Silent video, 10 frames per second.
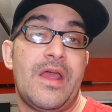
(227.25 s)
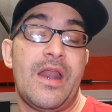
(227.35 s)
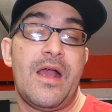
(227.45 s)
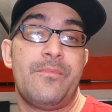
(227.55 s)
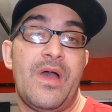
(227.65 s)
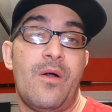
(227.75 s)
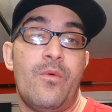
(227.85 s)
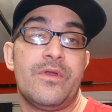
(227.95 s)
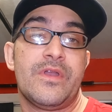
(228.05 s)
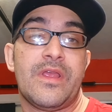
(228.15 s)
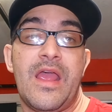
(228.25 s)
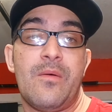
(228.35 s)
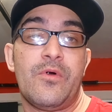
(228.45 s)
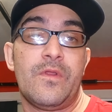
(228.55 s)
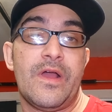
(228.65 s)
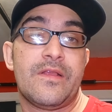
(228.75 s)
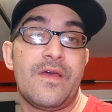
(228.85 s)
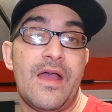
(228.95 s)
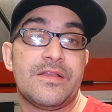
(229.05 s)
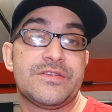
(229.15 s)
and I'm not one to gamble like
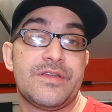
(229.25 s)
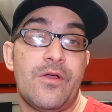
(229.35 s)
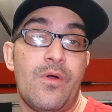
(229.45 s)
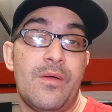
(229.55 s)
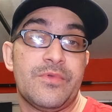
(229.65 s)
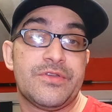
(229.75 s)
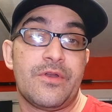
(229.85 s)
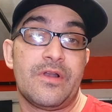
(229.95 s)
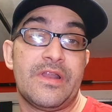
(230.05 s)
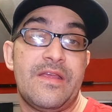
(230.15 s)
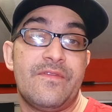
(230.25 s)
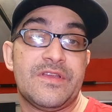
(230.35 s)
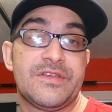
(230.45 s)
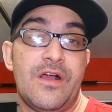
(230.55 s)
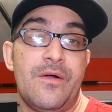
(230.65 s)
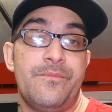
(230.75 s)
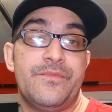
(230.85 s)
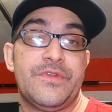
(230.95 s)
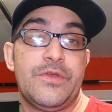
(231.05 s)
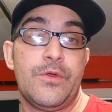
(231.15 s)
that, so I'm just going to leave this
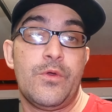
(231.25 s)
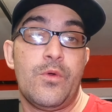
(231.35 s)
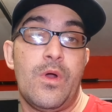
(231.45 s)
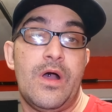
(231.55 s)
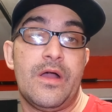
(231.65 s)
up to